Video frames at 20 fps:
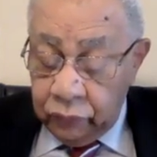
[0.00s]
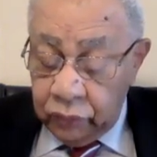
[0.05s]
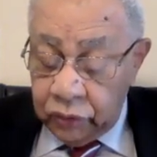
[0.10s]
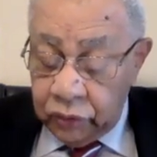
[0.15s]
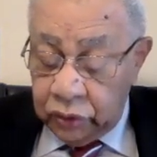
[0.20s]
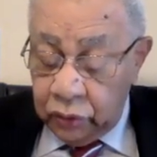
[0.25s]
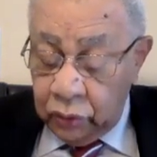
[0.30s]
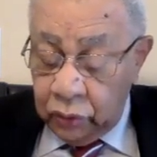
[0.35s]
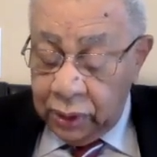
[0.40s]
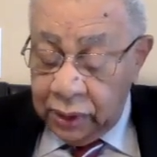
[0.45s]

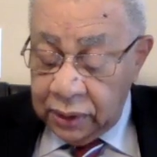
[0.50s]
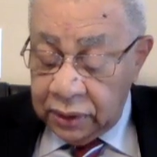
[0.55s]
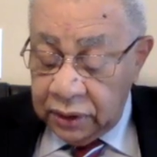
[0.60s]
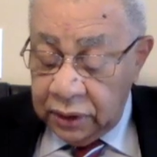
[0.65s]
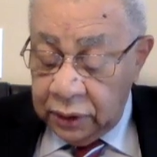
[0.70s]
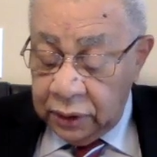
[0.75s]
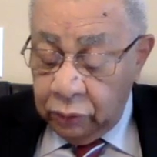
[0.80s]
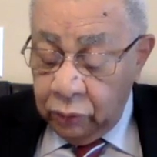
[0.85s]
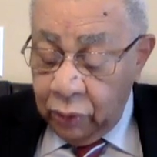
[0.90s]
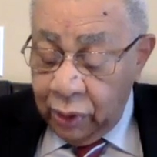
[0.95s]
known as
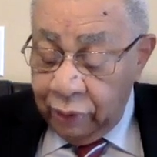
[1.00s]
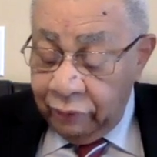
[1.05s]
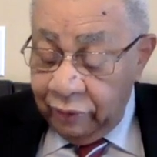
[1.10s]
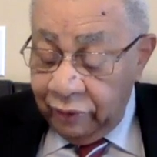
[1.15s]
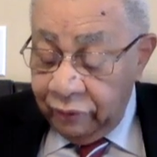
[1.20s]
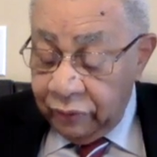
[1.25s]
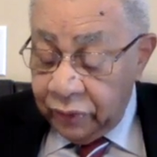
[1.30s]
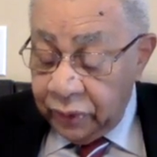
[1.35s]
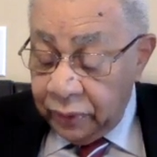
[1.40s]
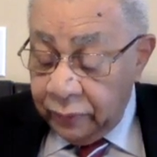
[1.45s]
the
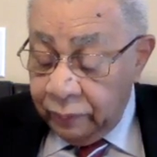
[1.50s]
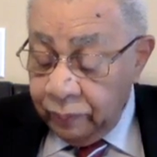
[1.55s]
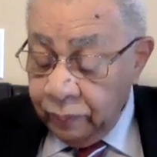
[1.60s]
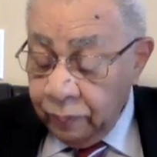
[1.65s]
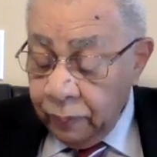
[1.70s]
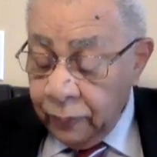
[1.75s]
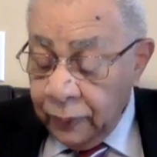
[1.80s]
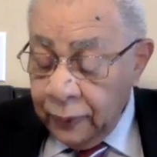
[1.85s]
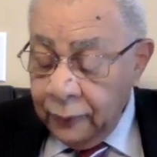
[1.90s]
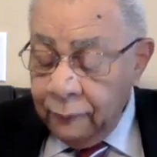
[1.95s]
quadrivium,
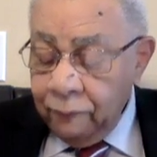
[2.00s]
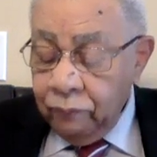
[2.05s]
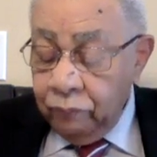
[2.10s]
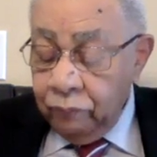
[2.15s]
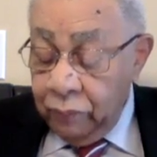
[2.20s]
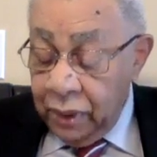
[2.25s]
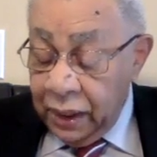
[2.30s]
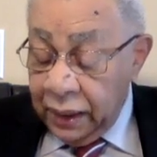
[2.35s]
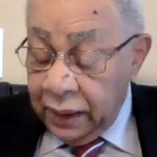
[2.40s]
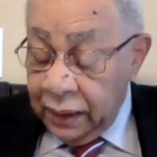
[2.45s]

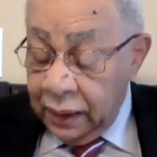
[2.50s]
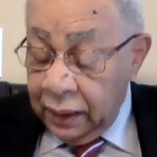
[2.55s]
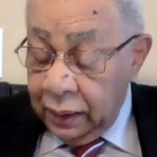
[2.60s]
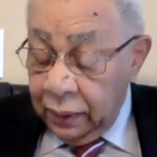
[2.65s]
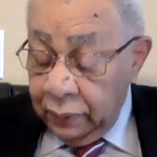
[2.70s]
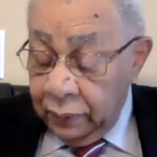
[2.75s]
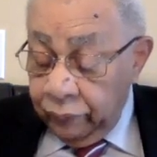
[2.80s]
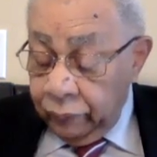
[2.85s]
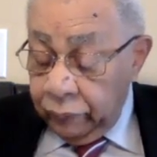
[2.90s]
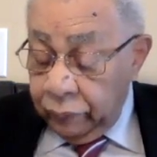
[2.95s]

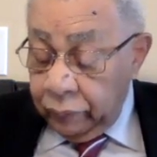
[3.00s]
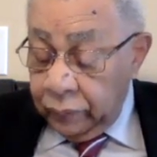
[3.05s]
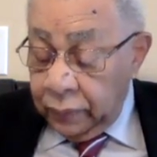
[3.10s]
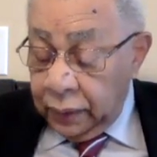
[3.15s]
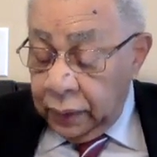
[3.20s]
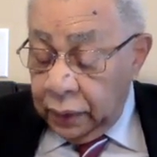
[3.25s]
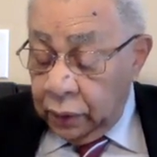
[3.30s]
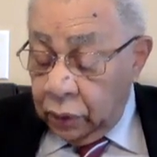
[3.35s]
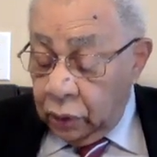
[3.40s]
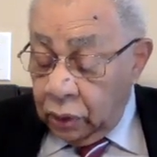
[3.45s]
making
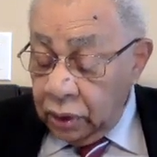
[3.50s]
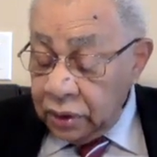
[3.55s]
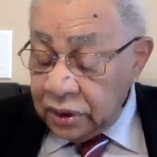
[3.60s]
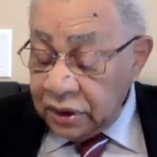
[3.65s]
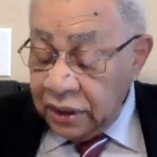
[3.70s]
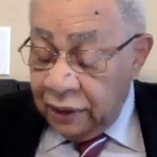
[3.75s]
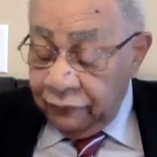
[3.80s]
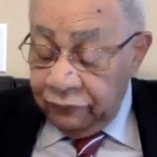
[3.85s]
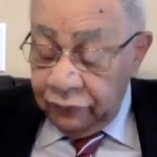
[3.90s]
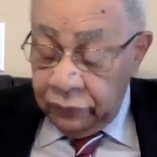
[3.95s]
in all
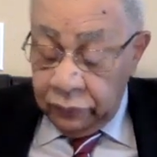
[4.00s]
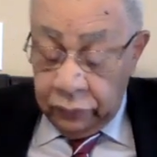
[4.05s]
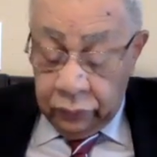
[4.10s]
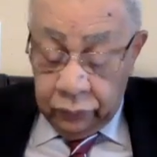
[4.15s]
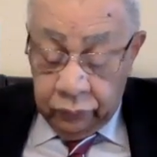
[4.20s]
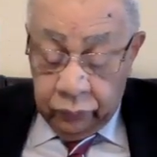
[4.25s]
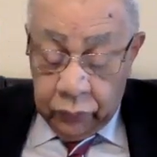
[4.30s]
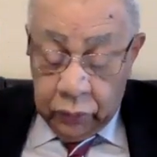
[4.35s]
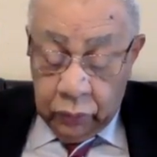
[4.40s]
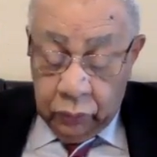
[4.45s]
7,
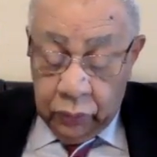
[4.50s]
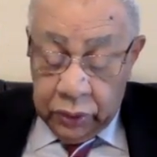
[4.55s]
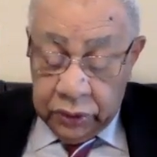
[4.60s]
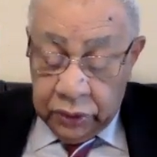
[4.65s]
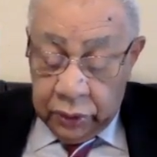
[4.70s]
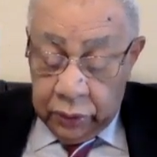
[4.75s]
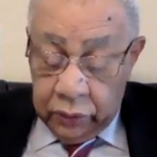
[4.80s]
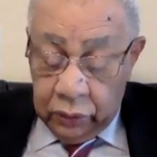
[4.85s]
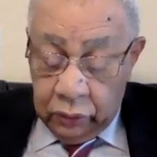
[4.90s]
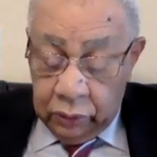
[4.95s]
which
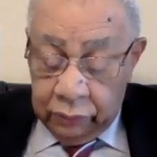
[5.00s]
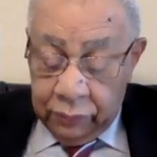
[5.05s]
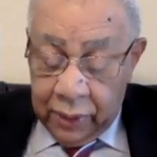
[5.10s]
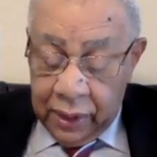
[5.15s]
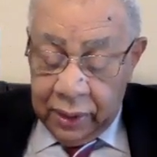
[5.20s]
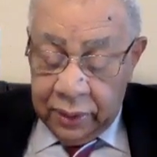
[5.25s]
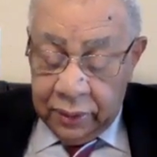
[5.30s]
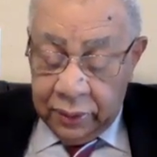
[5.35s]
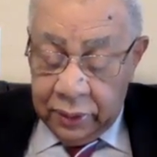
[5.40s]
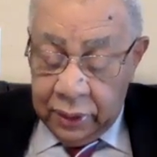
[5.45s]
are known by
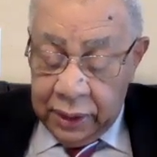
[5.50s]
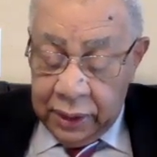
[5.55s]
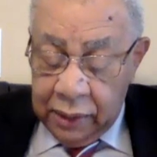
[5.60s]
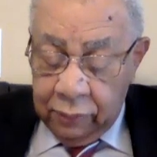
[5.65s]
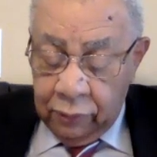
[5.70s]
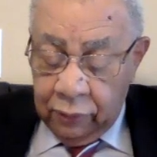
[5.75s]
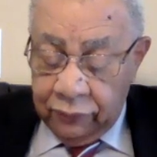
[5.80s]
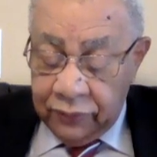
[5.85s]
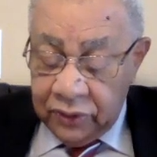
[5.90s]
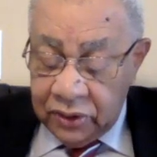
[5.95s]
the
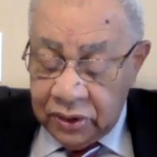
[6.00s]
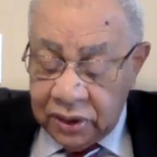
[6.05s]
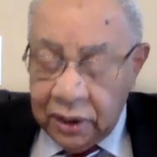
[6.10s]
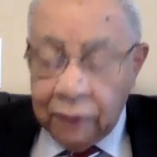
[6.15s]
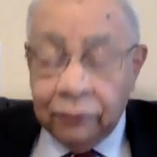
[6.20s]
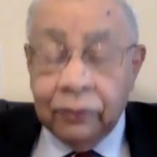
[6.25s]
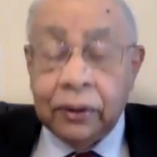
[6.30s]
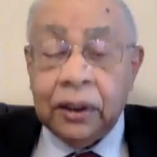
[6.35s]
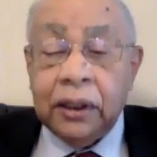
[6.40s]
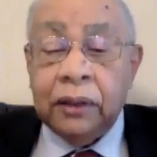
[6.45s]
name of the
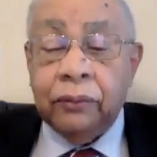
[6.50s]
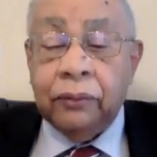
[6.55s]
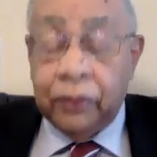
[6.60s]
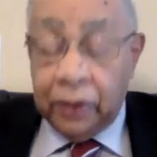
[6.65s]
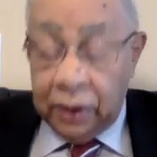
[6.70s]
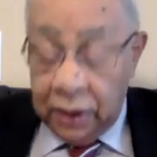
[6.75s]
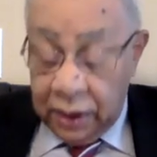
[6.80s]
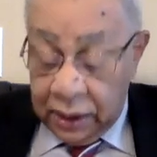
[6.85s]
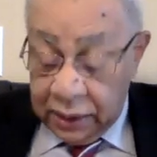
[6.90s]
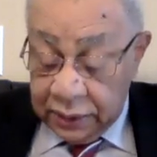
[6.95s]
7
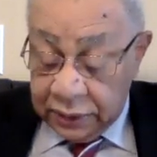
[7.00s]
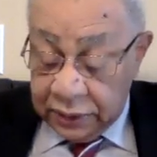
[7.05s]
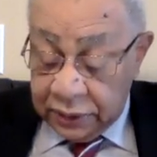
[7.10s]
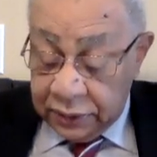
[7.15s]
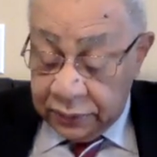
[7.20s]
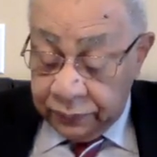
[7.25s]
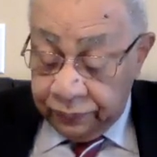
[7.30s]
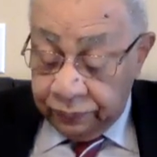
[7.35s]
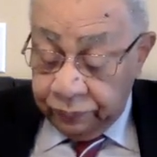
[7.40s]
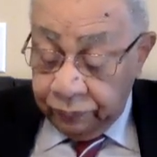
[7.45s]
liberal
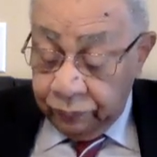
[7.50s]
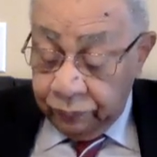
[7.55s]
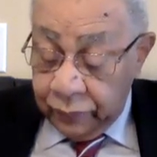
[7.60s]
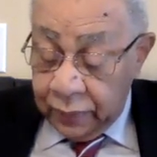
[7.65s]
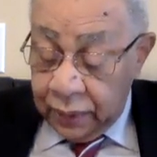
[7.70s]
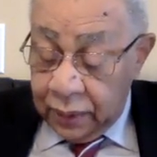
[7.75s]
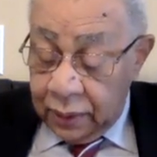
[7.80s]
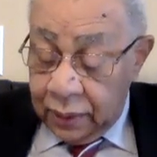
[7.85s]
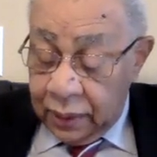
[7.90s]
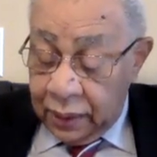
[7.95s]
arts.
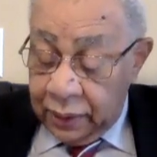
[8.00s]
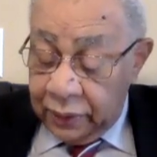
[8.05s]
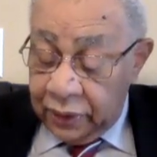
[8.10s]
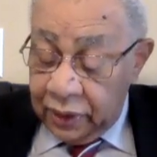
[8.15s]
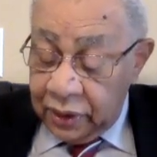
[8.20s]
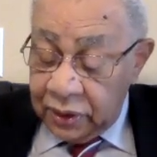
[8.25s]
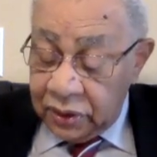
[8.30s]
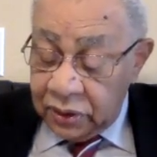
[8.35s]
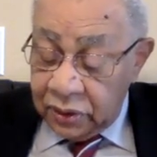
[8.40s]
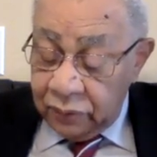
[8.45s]
And
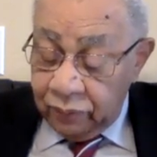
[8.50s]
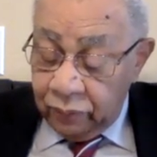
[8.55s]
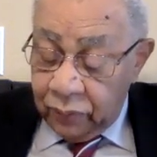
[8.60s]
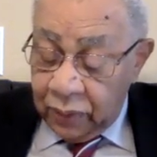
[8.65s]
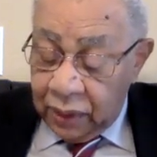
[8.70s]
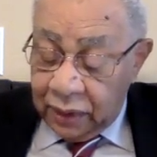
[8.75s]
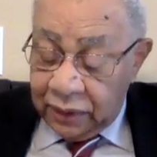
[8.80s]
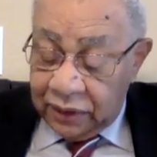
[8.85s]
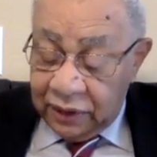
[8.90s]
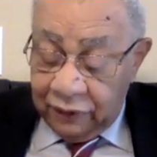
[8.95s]
thus,
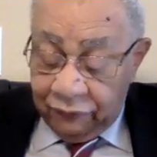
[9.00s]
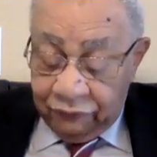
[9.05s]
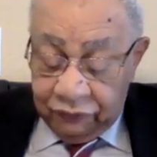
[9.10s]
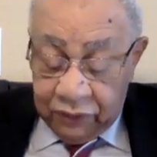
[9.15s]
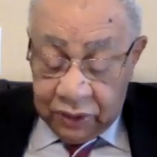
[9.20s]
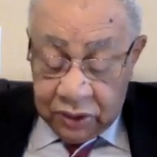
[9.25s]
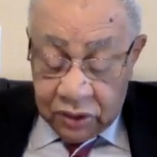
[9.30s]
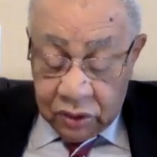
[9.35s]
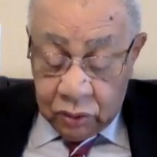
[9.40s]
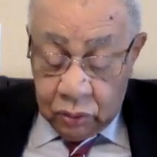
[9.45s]
a
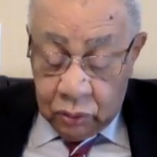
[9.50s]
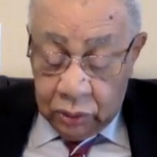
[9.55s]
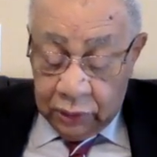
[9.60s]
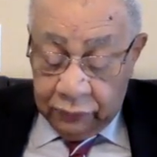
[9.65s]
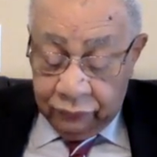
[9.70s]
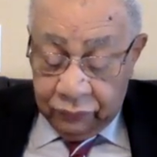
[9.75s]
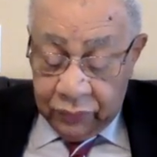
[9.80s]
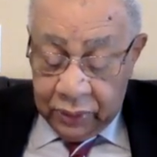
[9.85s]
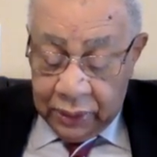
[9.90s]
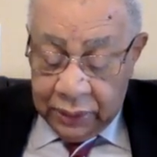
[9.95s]
definite school
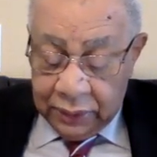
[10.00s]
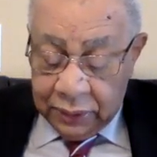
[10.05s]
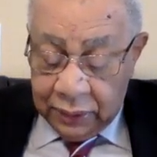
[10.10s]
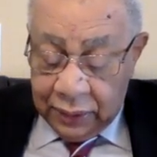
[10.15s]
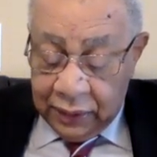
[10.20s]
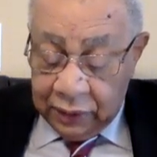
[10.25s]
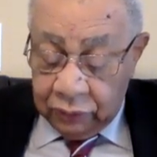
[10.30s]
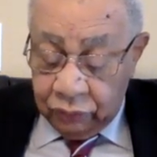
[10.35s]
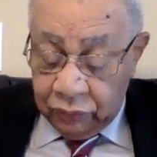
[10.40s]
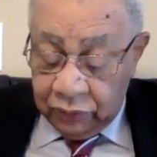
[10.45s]
of
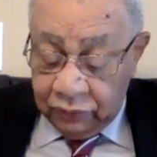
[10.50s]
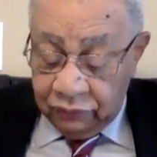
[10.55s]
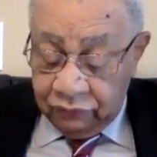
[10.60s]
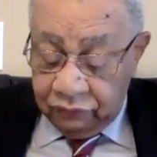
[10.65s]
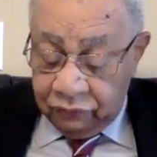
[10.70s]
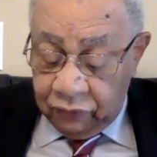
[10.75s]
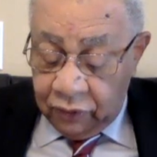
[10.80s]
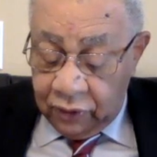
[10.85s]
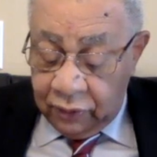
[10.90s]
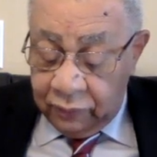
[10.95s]
intellect was
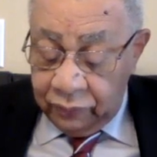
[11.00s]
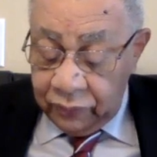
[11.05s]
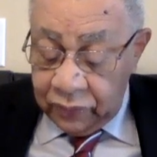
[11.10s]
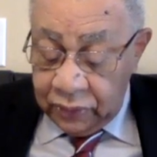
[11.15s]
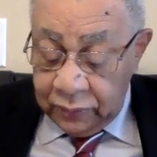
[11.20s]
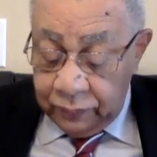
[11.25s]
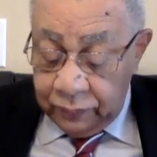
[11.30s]
formed,